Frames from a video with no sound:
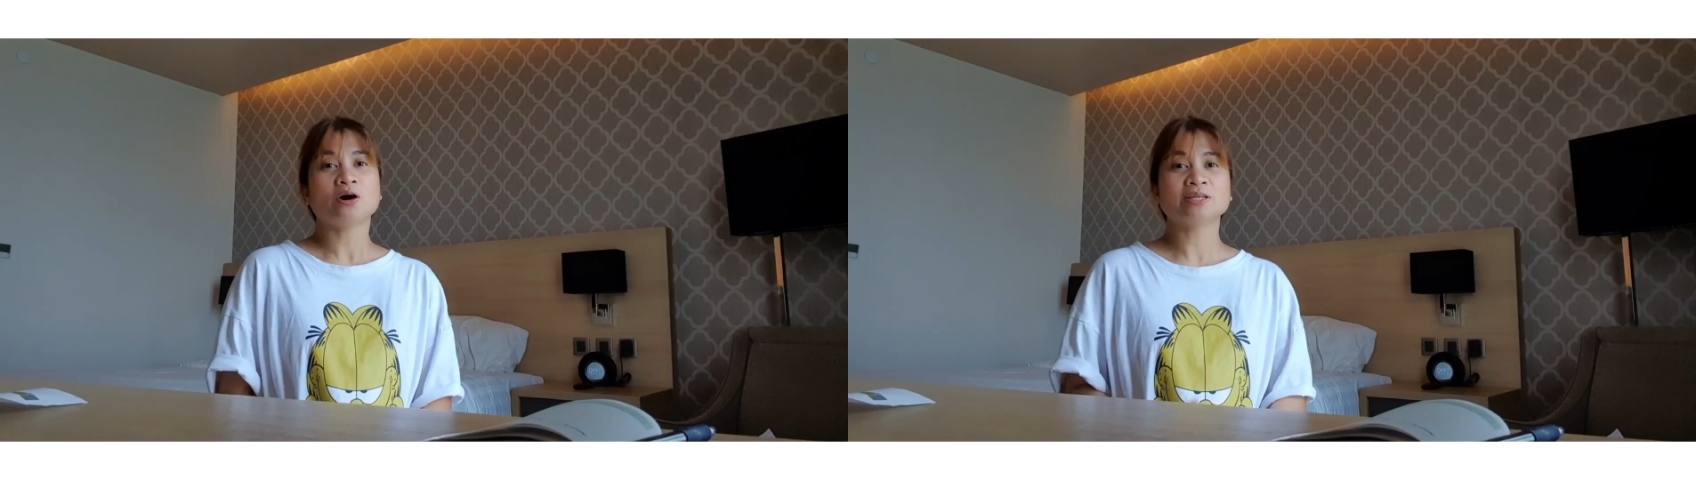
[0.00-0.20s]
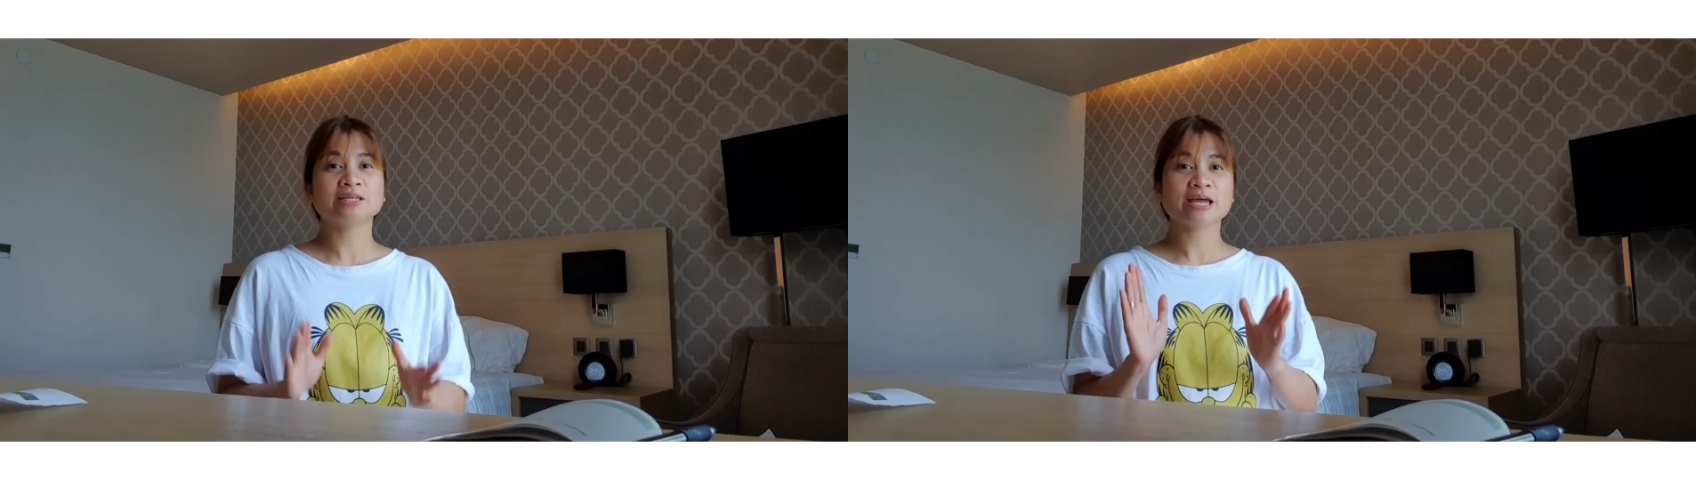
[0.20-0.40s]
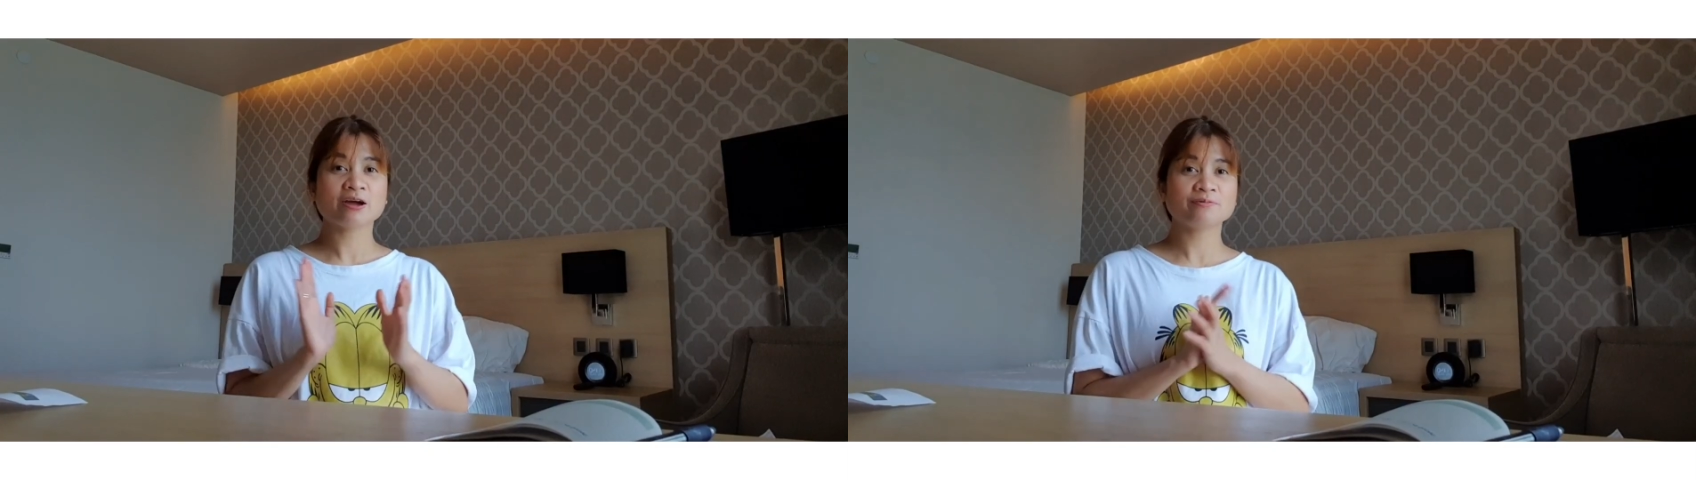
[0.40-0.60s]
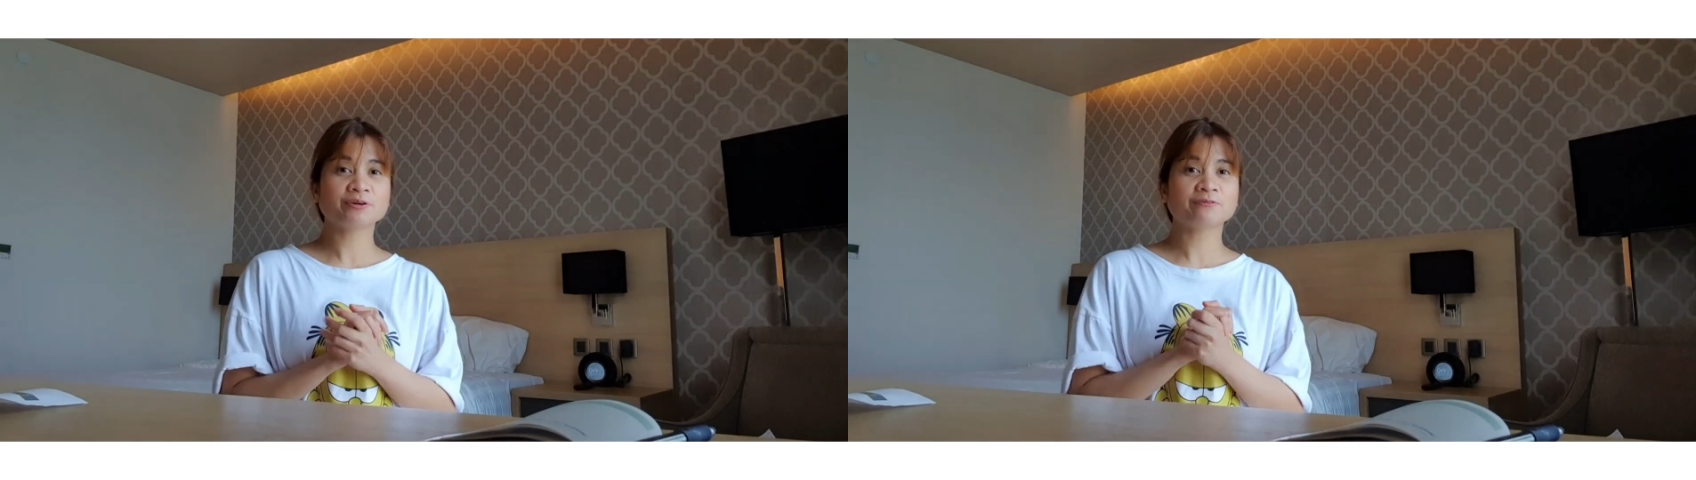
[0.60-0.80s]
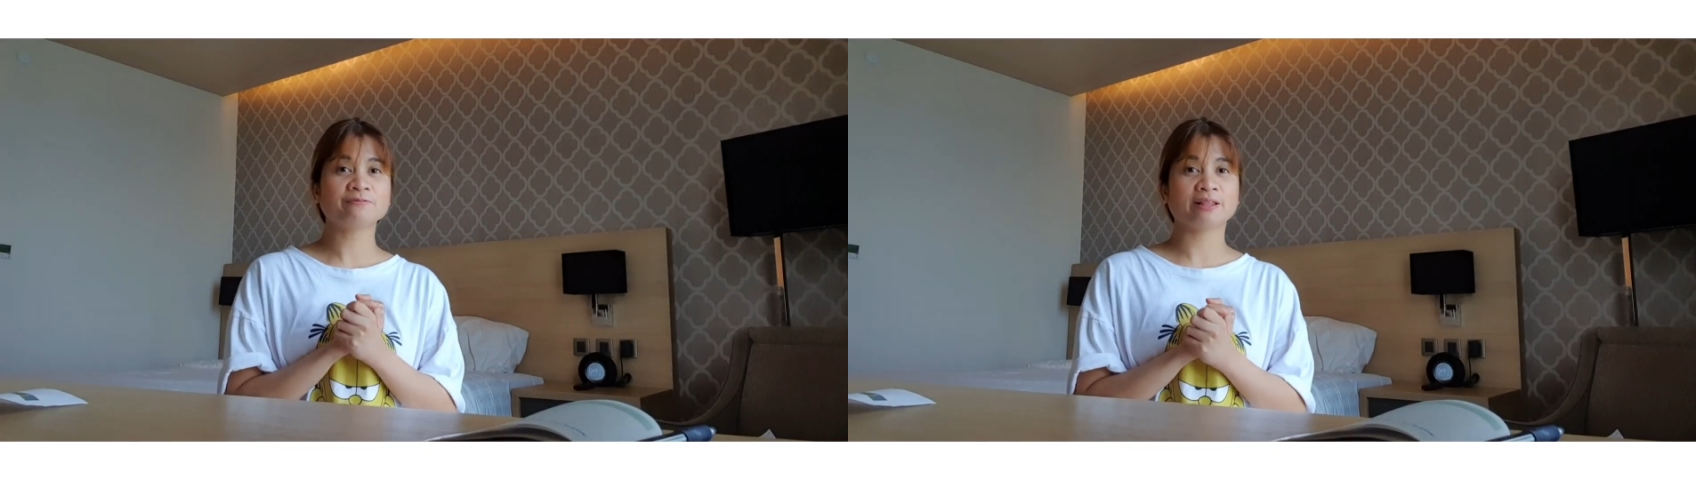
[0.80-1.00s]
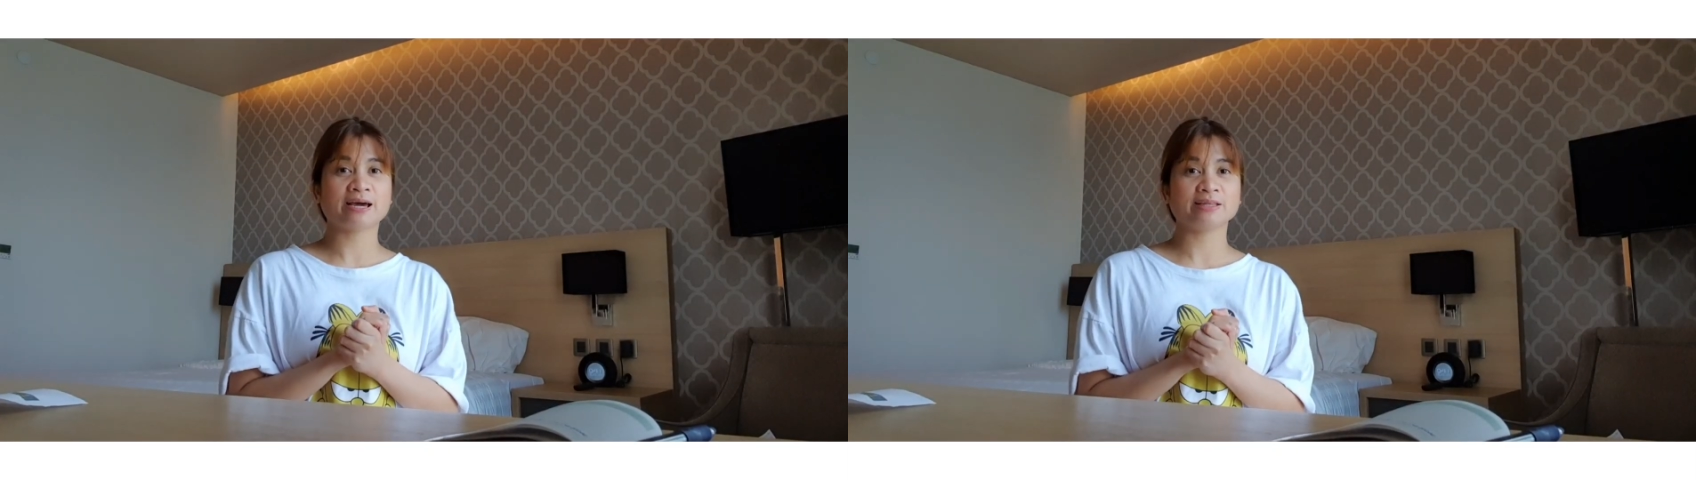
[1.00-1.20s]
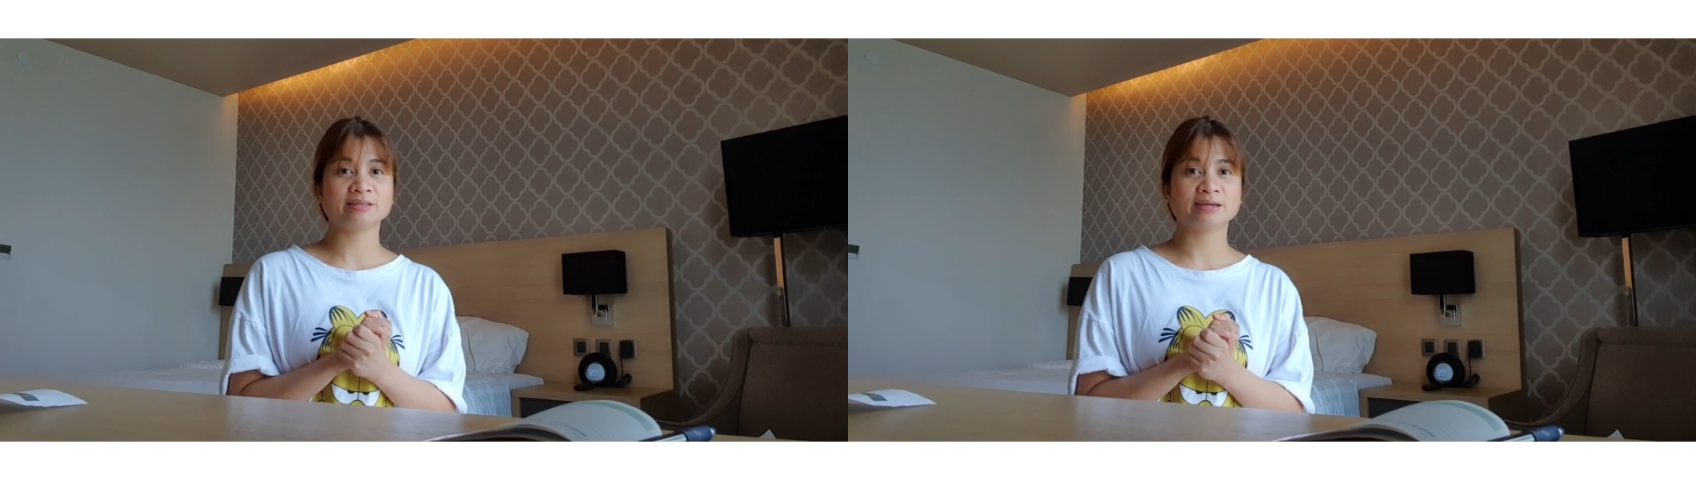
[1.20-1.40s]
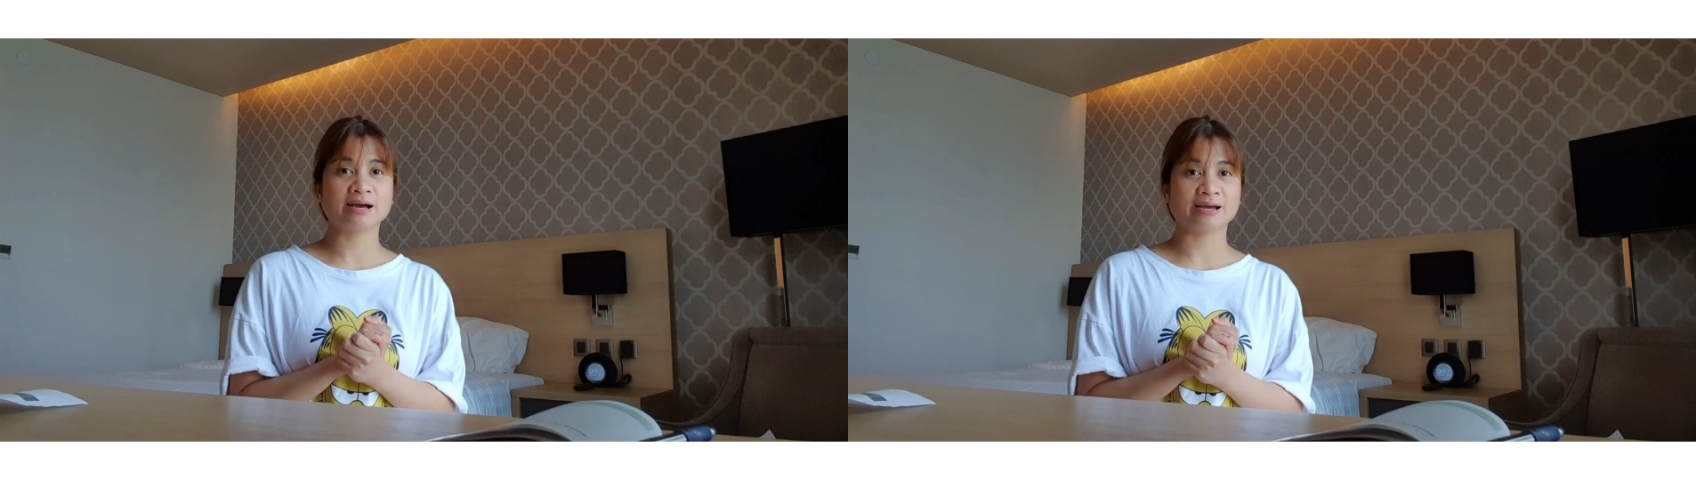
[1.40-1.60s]
on the day of your flight,
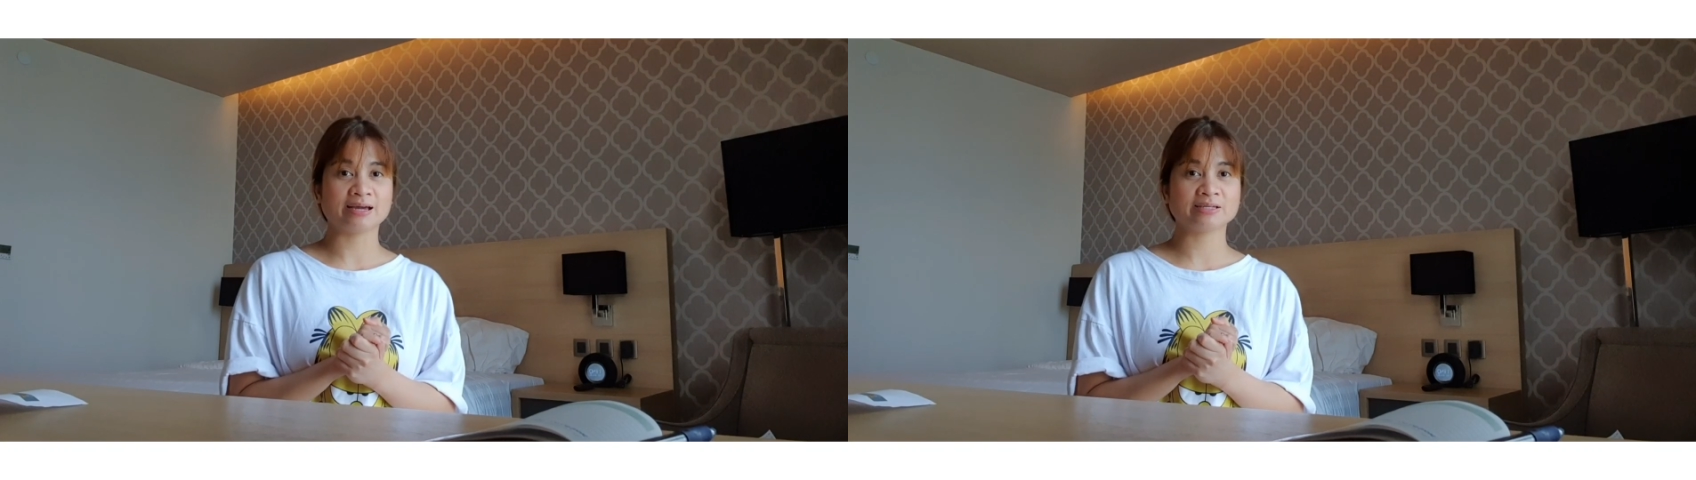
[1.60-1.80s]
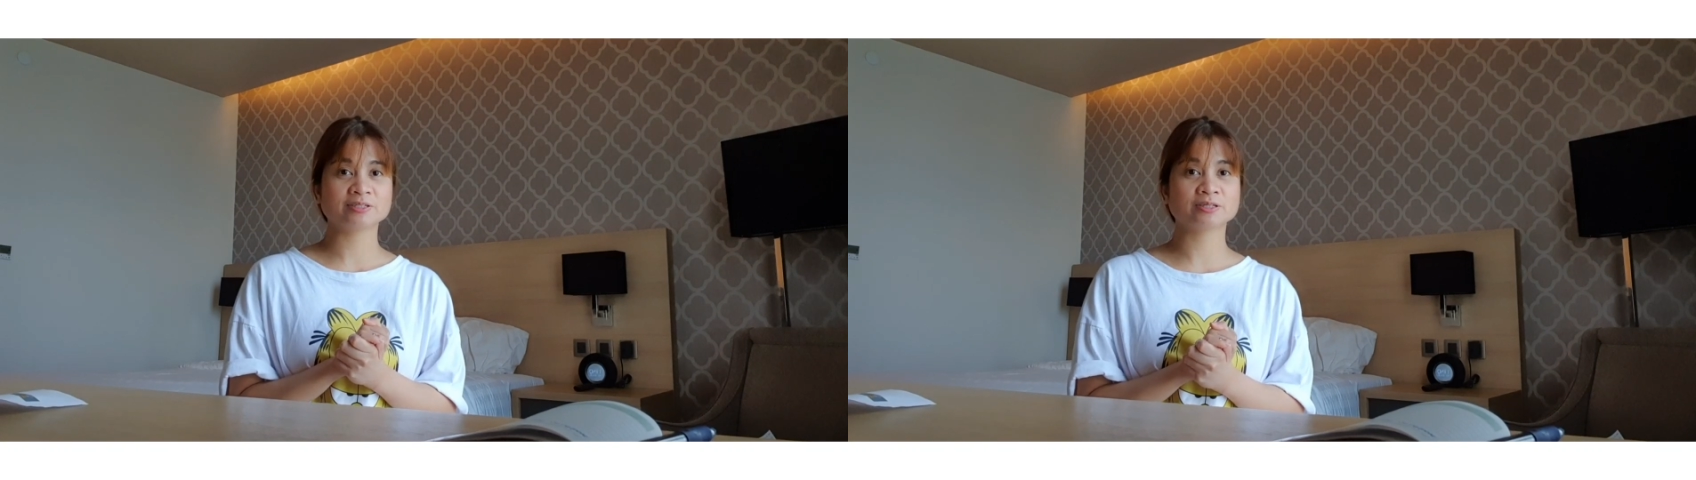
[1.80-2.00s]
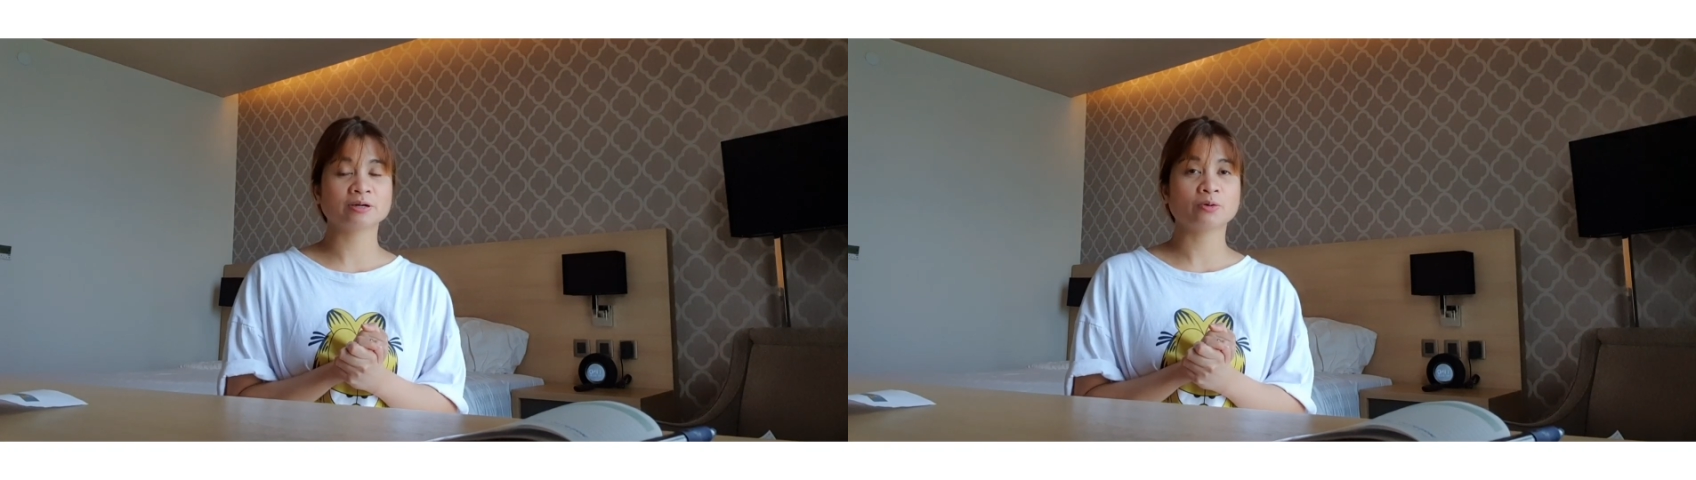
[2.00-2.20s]
guys,